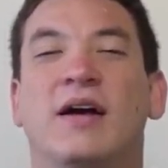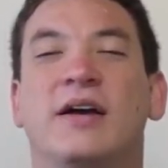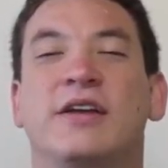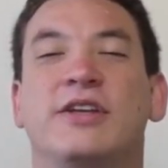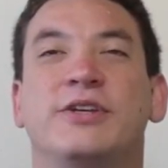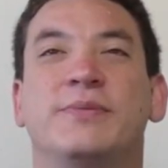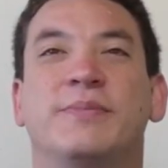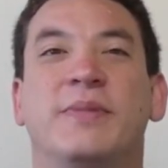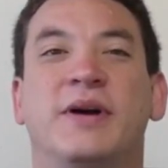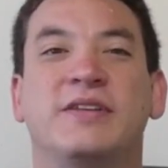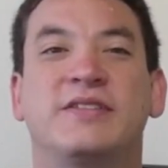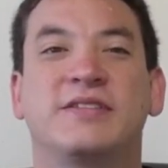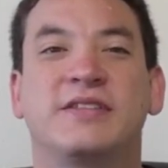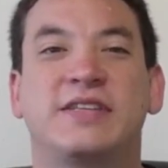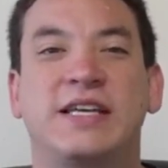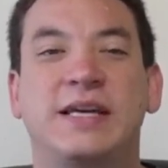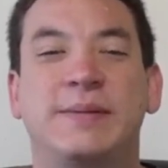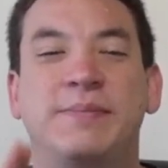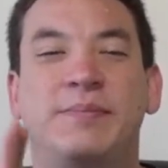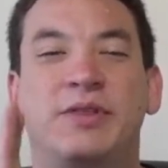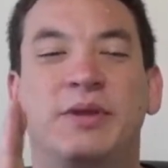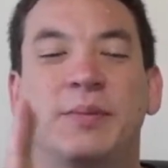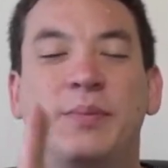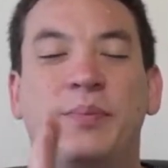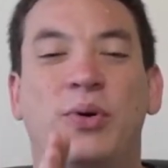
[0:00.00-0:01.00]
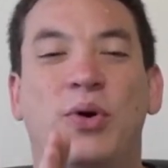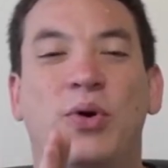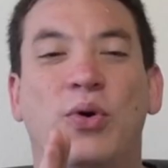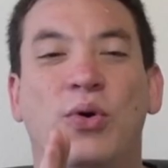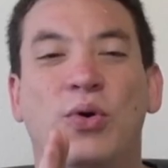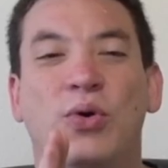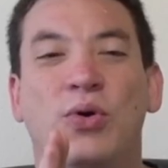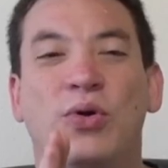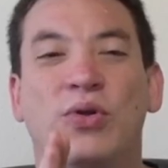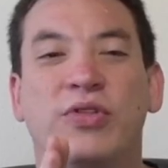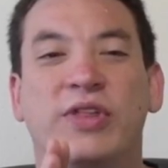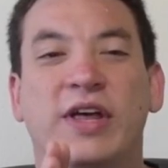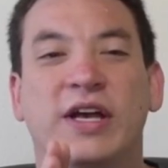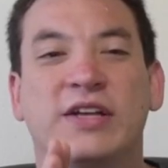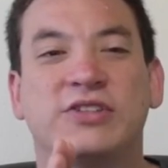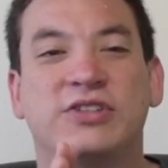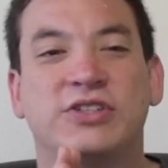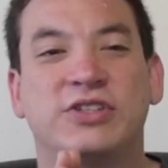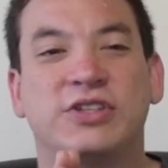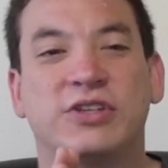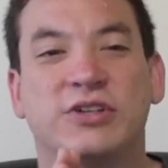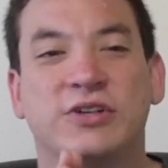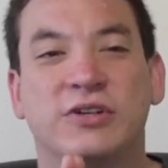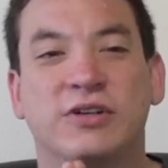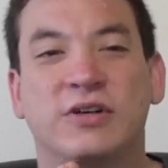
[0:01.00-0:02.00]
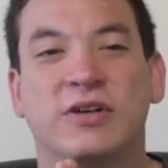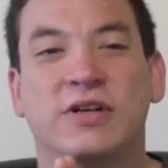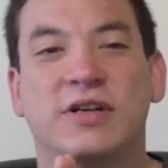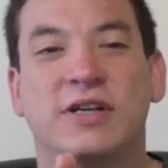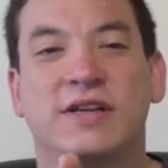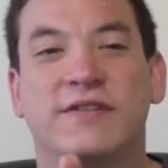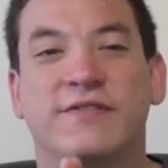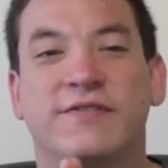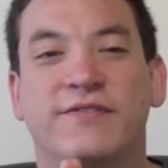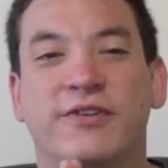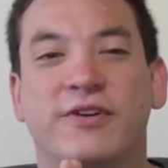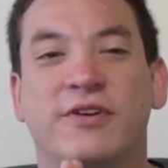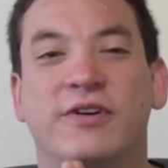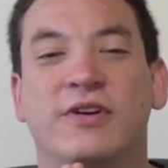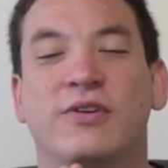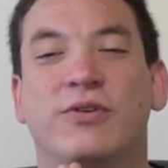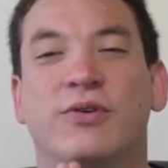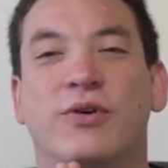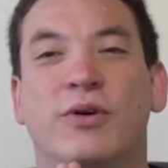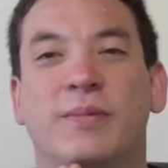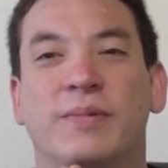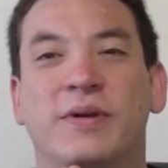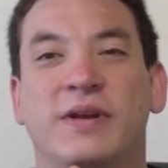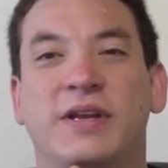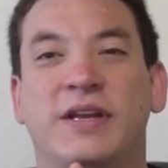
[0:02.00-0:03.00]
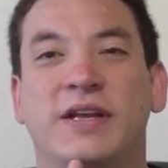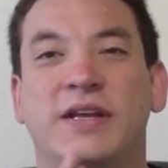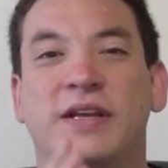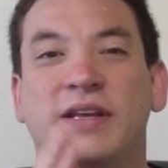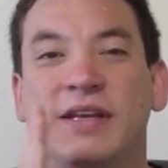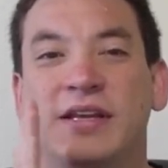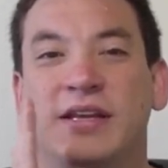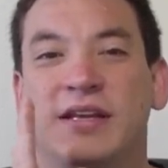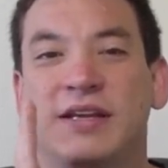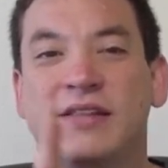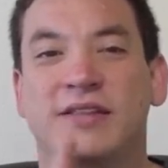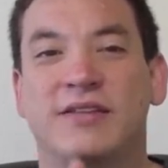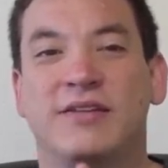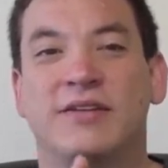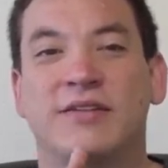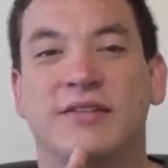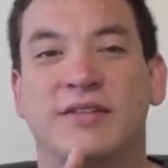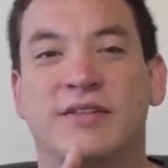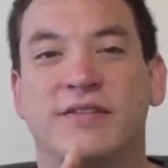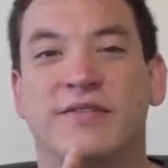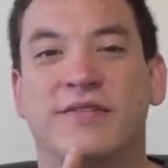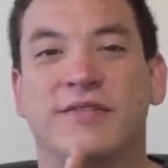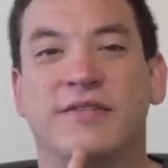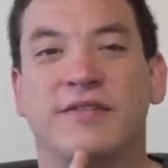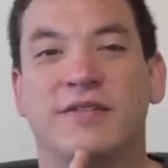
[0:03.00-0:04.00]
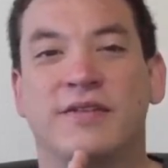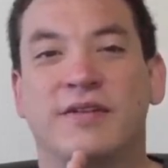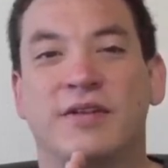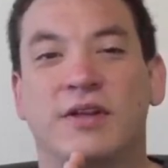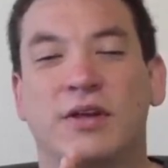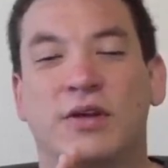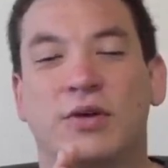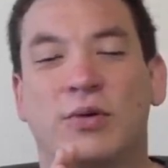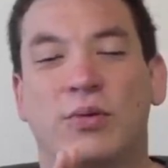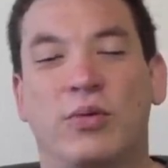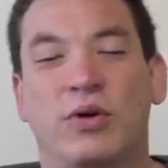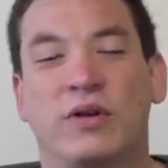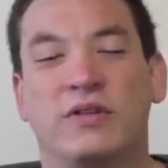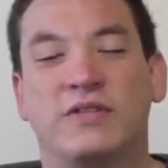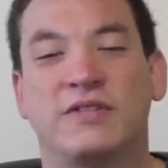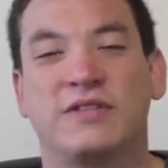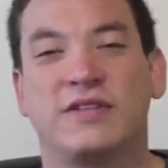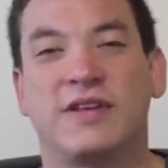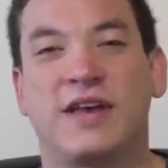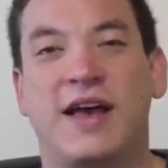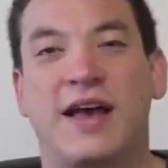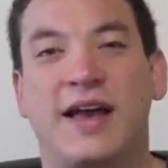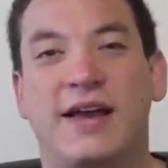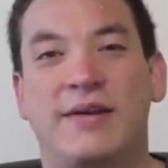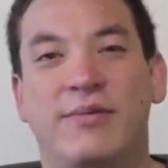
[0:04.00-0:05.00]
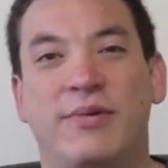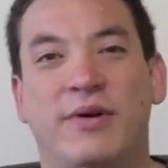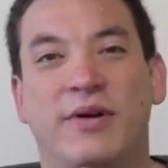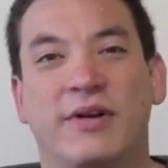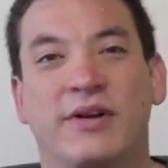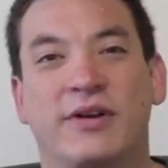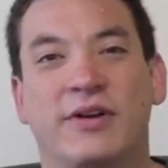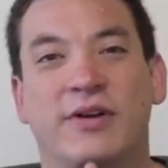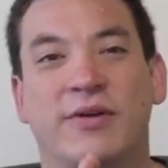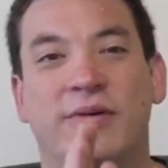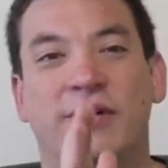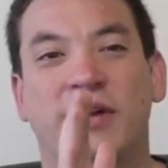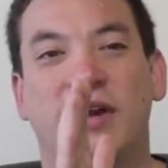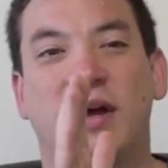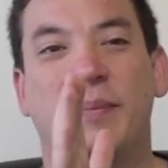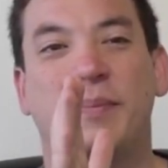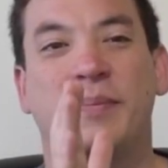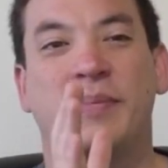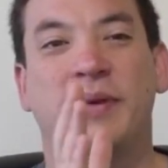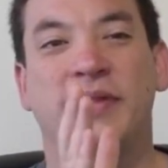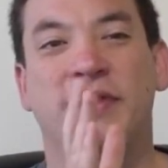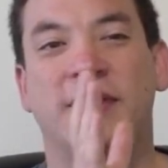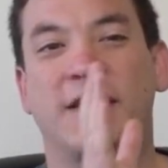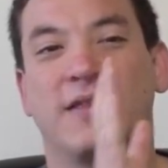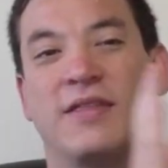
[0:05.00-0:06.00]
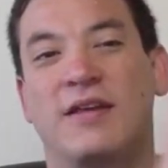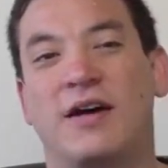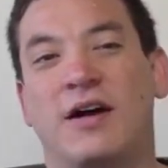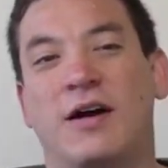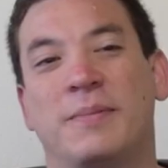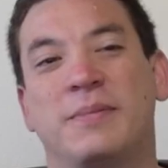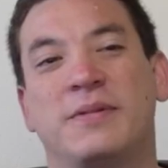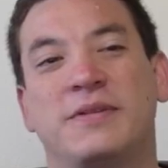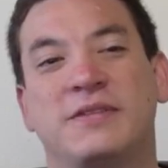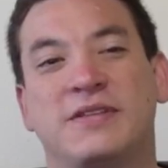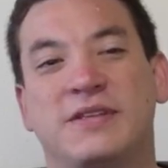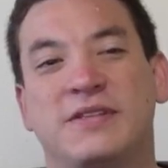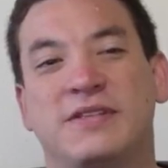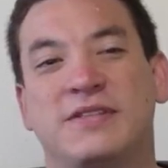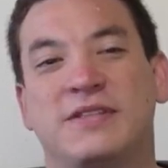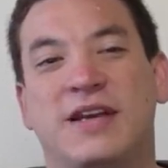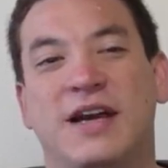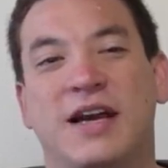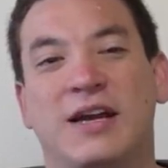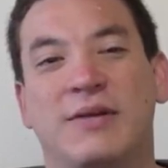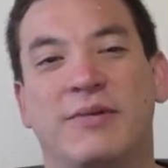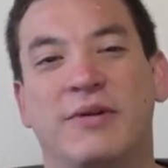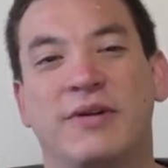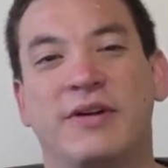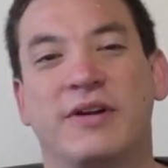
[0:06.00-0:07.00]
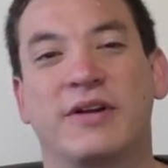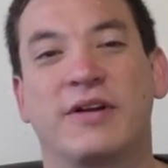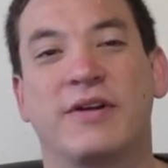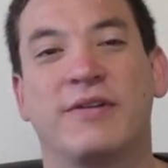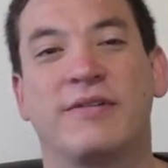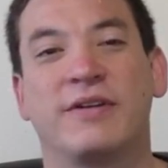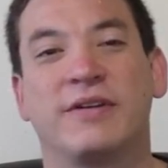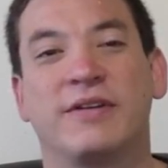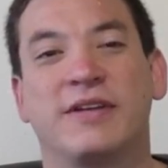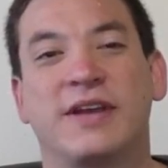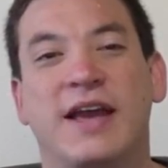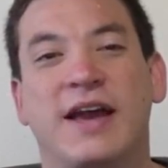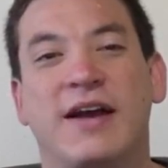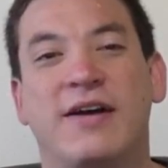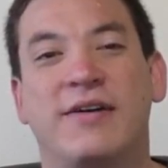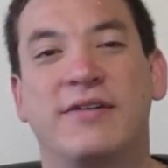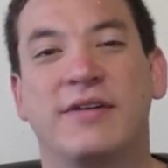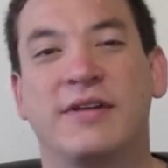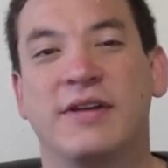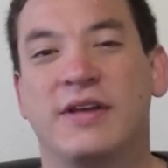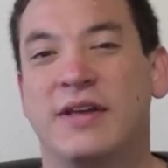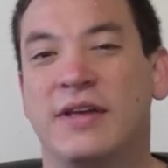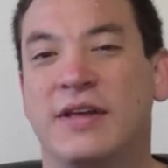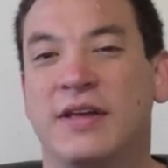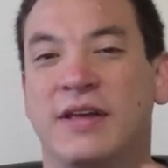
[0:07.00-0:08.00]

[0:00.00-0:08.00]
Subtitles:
You must keep the pole that you're inverted orbiting, either the one side while you're going up and then the opposite side while you're going down.